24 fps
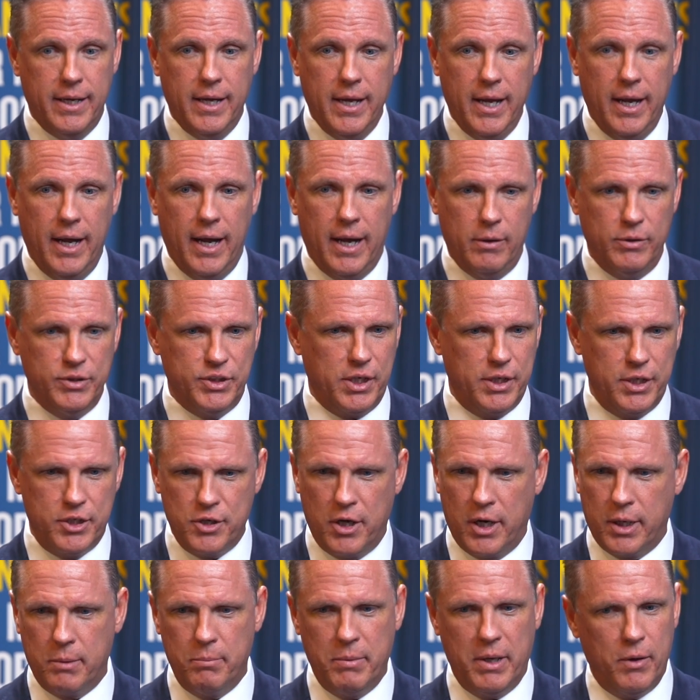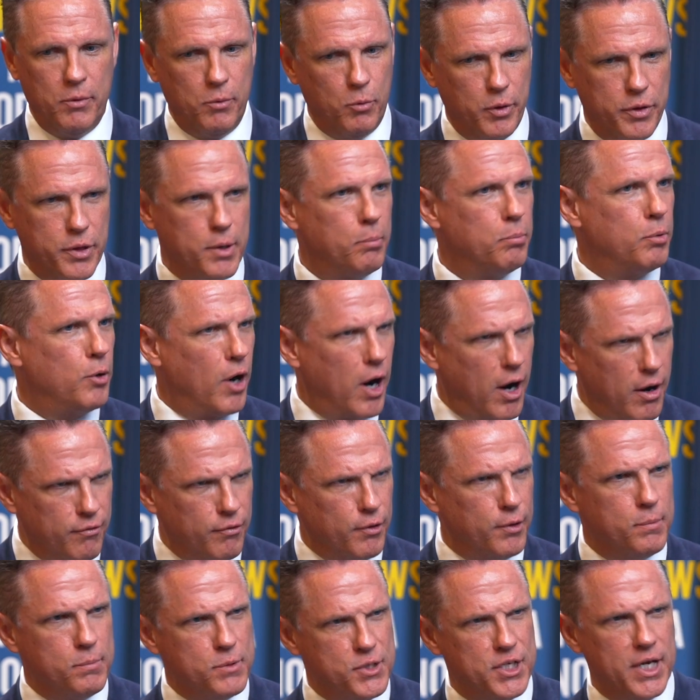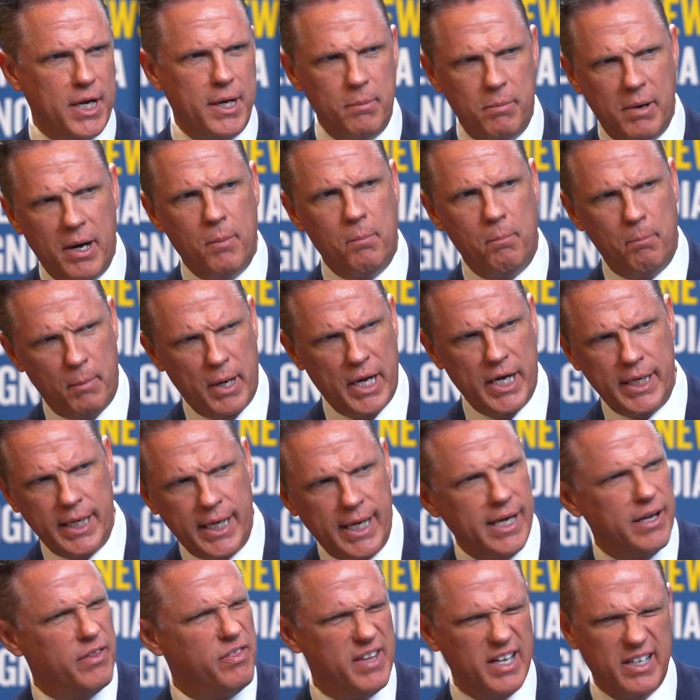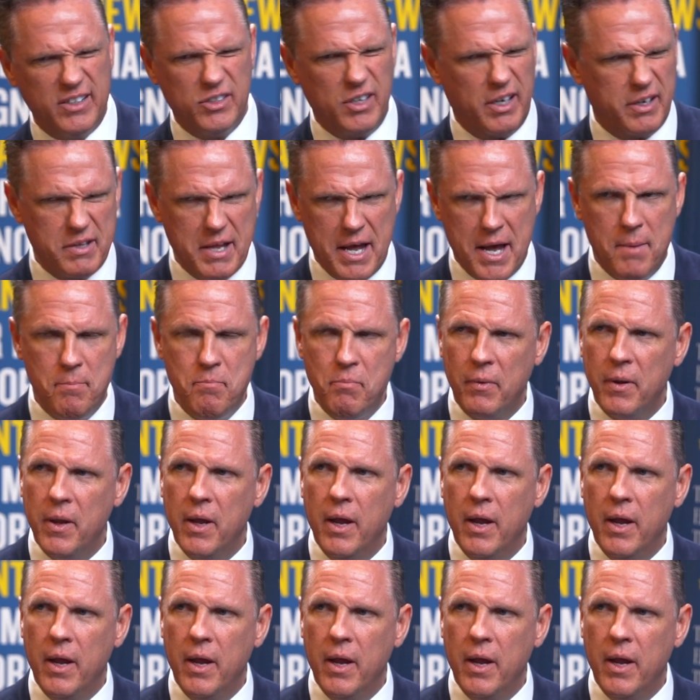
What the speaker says: I was going to talk about what the Proverbs say about money and things like that.